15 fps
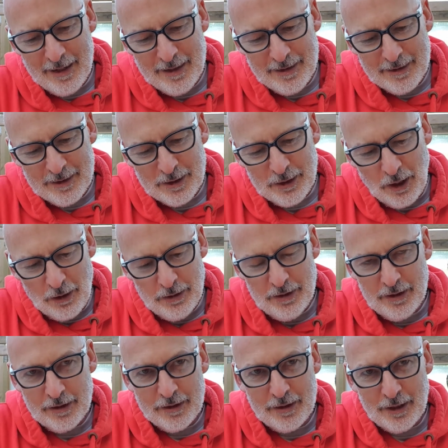stone
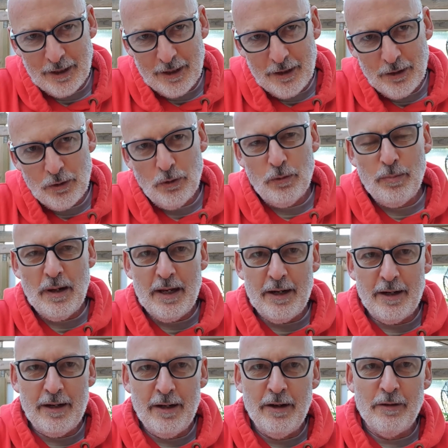that's sitting in the
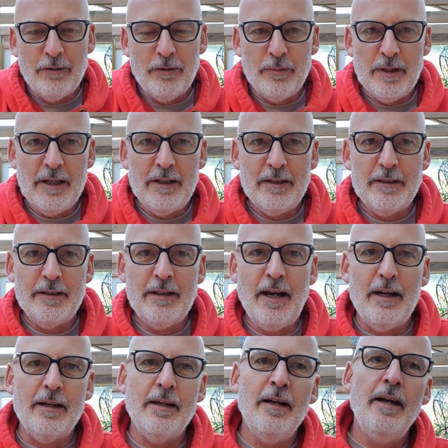gallbladder from getting
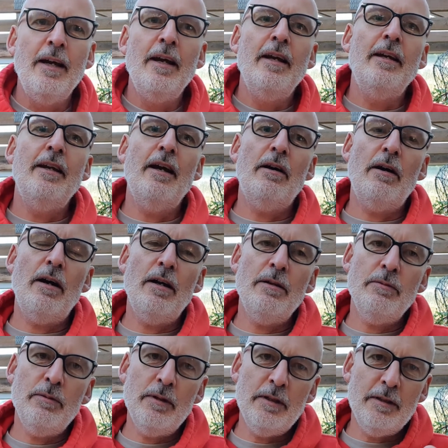stuck. Now, I
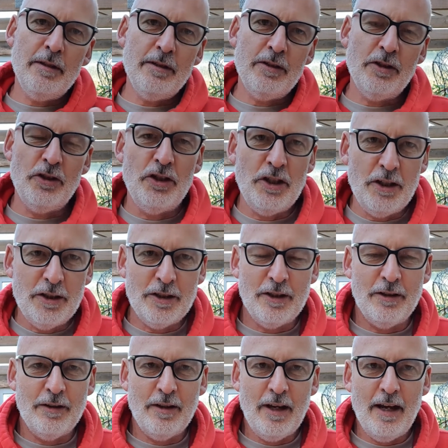would
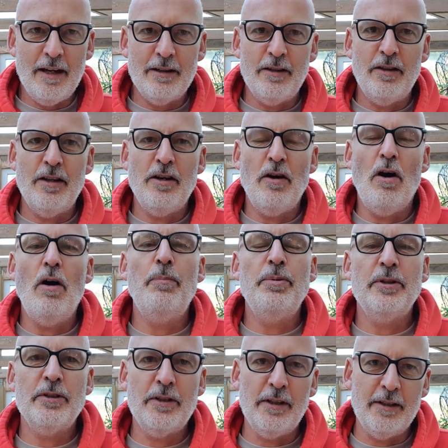suggest that the
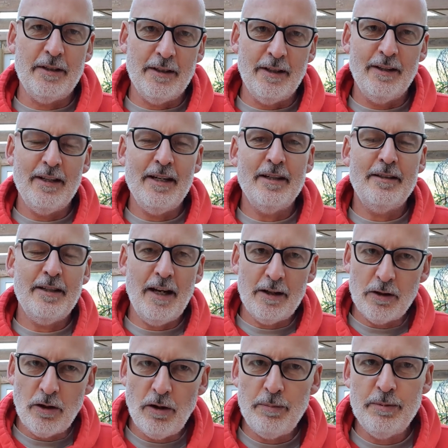exact
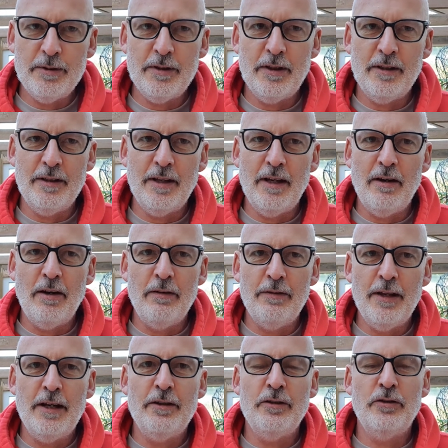opposite of
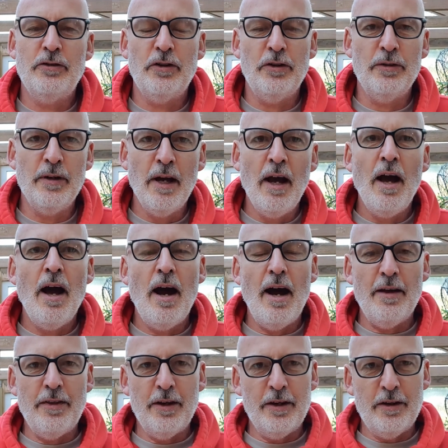that is true. I
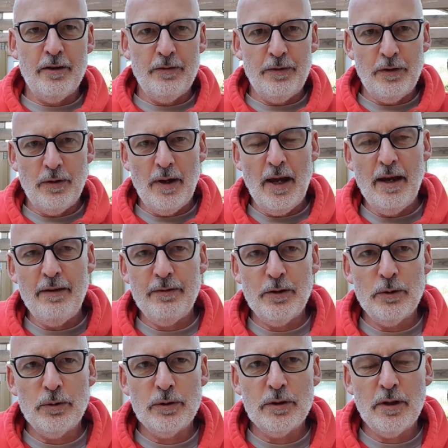think if you have
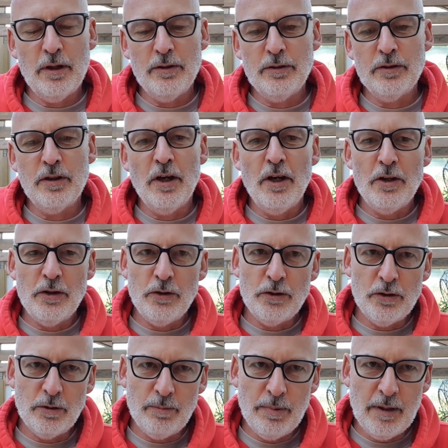gallstones, you
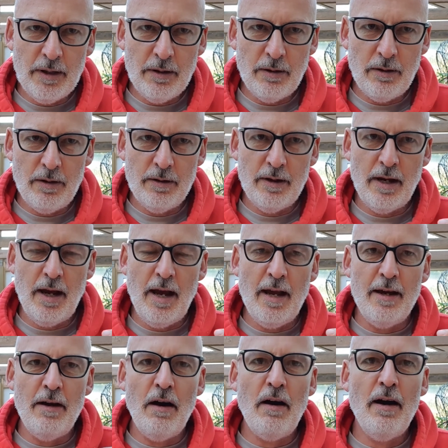should be on a
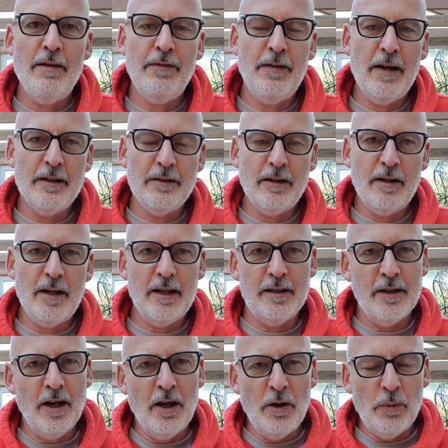high-fat diet.
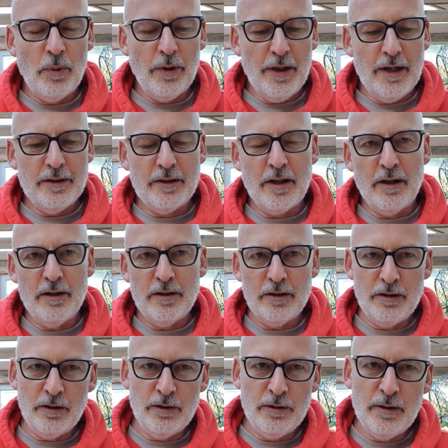What that's going to
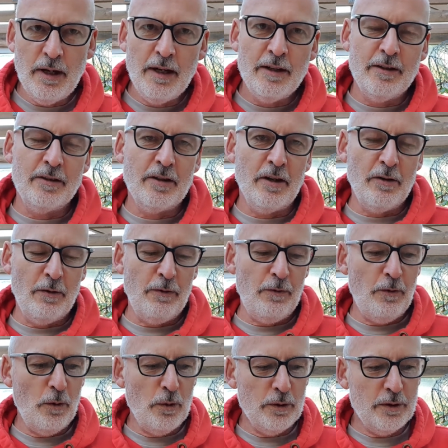do is going to
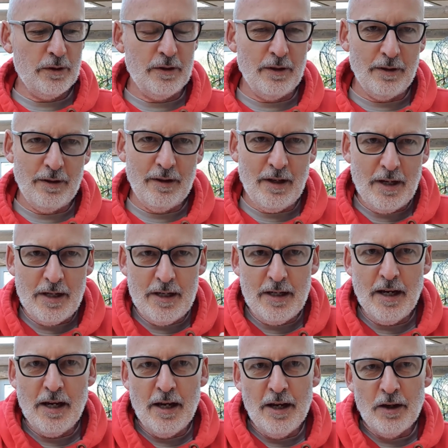force the
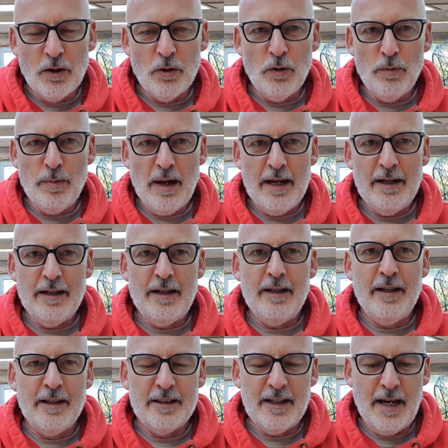gallbladder
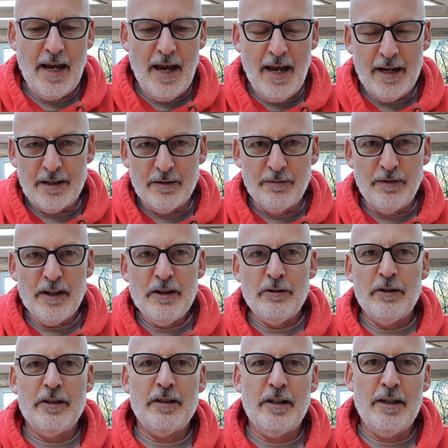to act
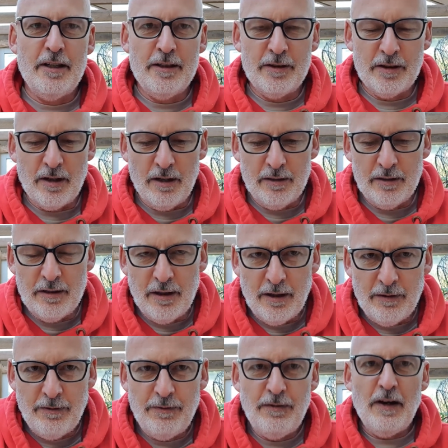vigorously. It's going to
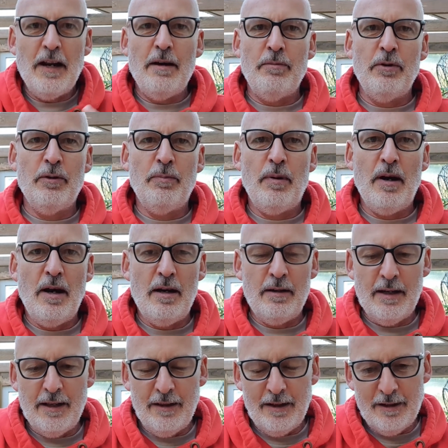fill up with bile,
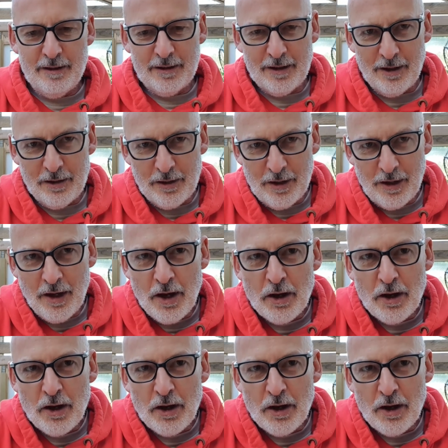and then it's going to